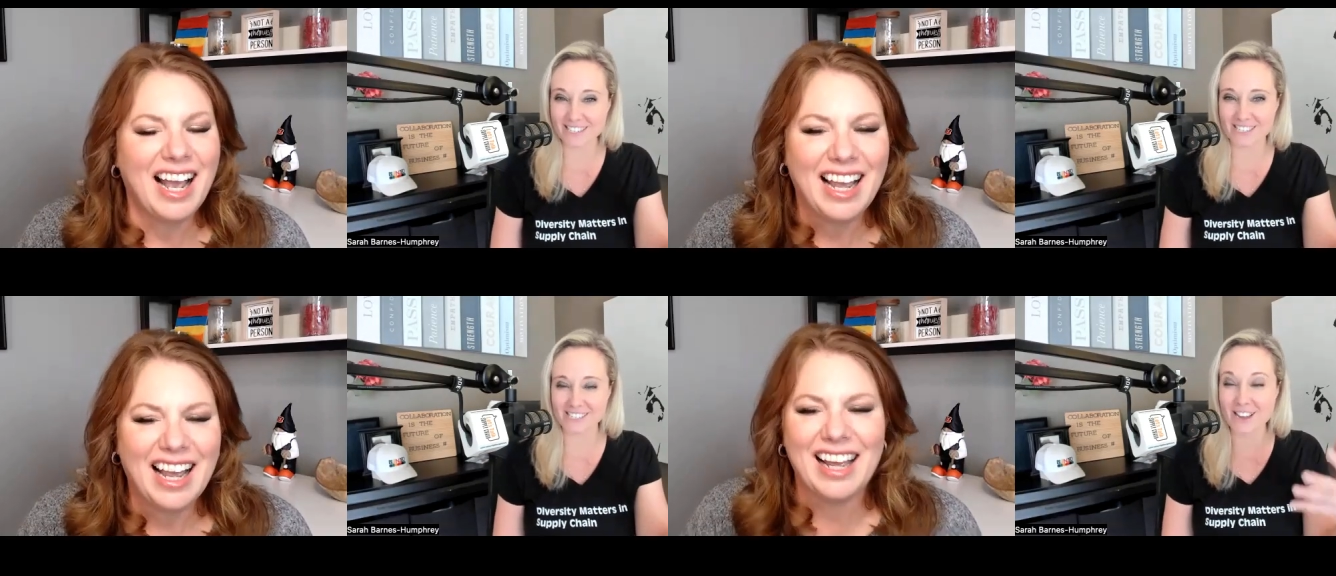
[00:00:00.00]

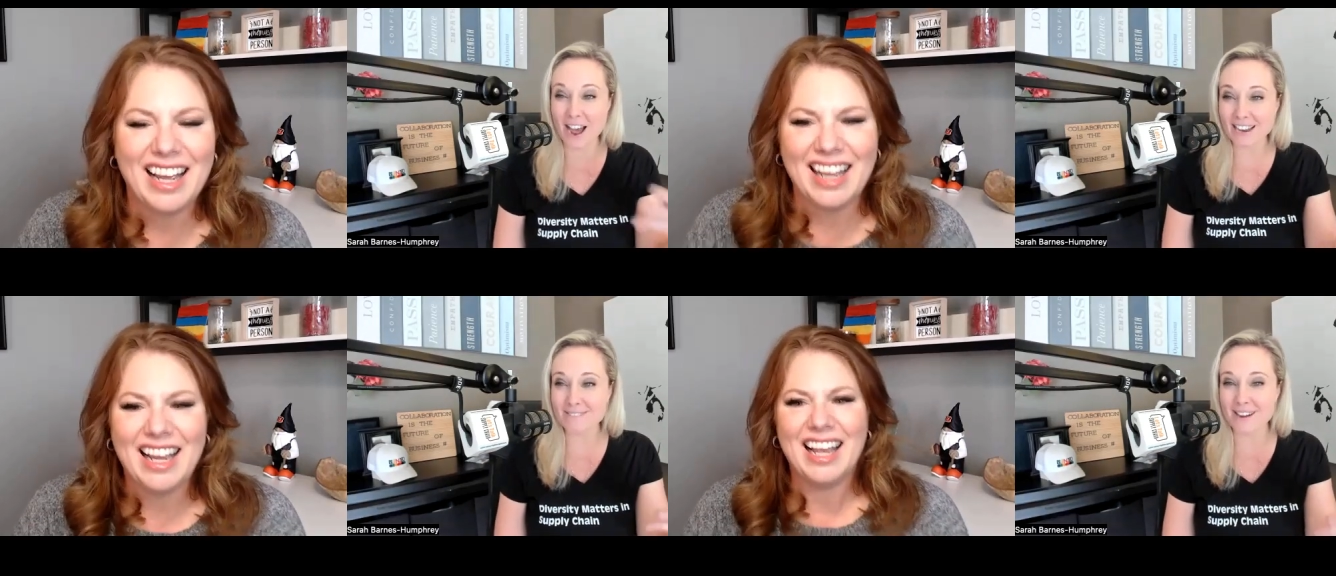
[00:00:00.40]
Speaker 1: that she's
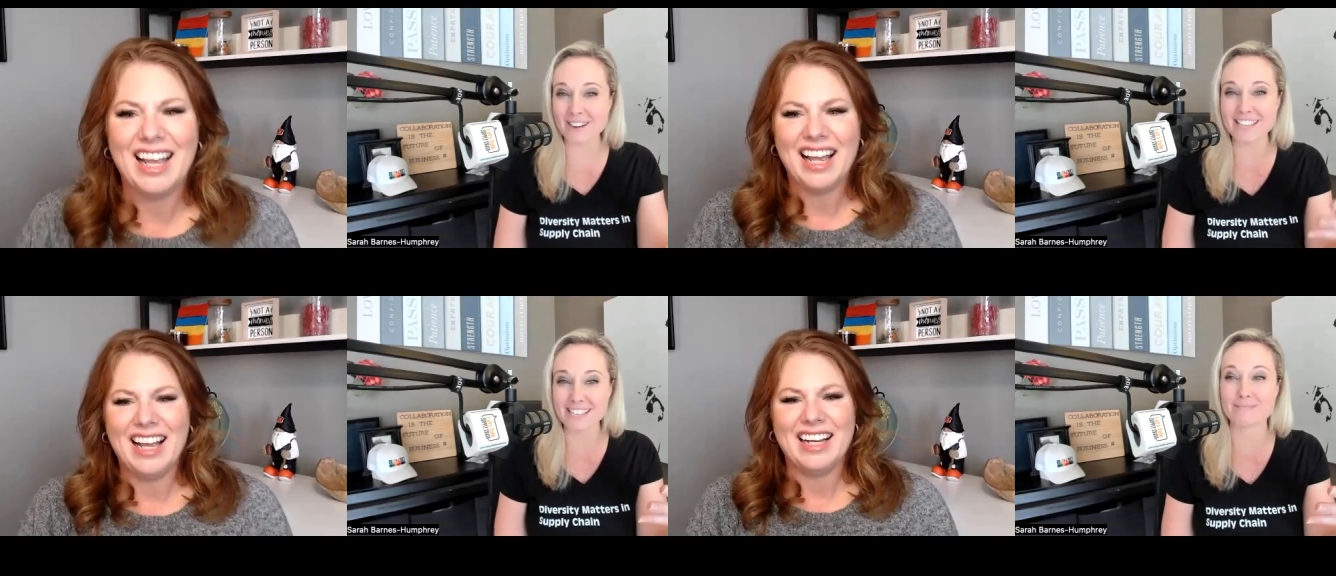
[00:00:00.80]
talking
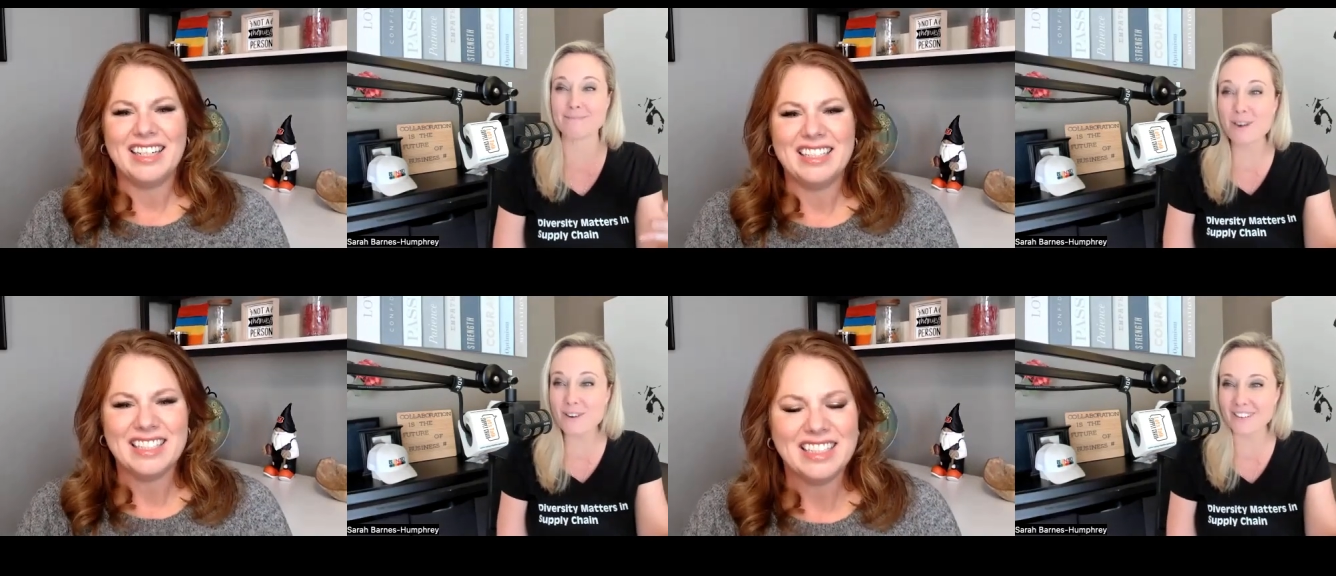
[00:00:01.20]
about in this
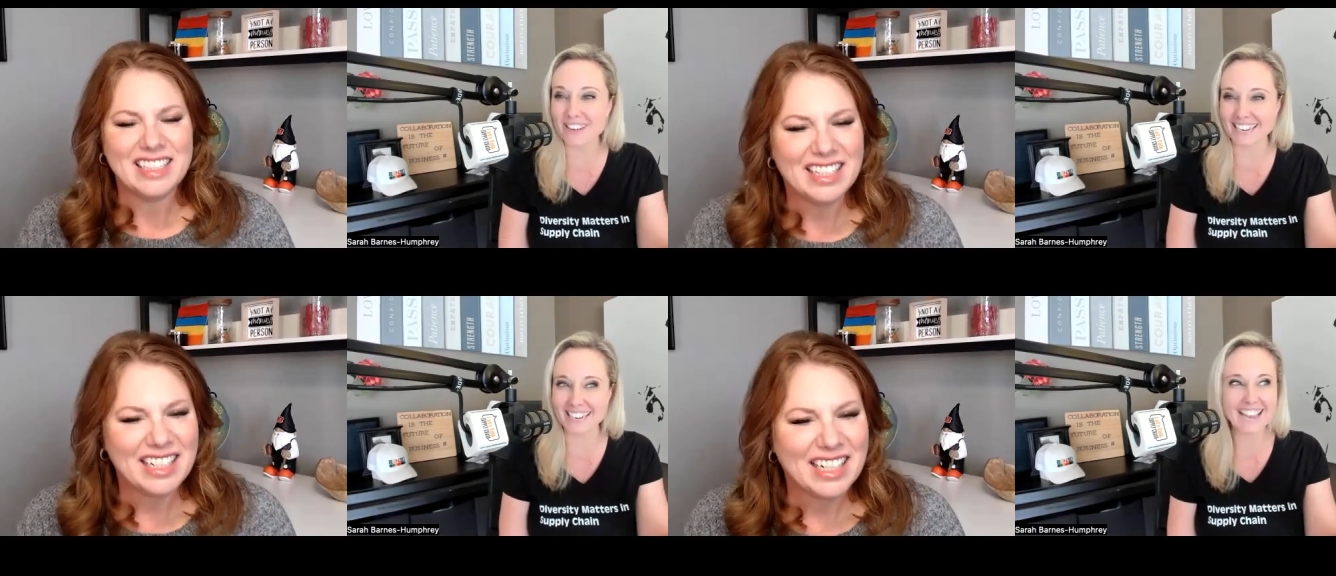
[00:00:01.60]

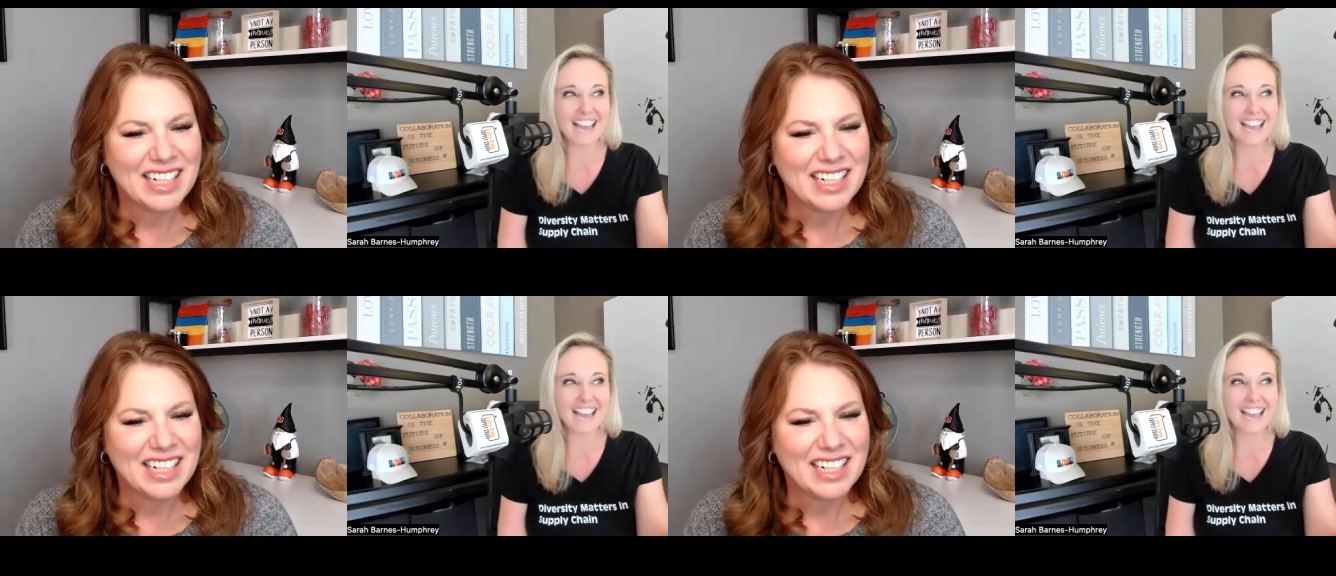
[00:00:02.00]
movie.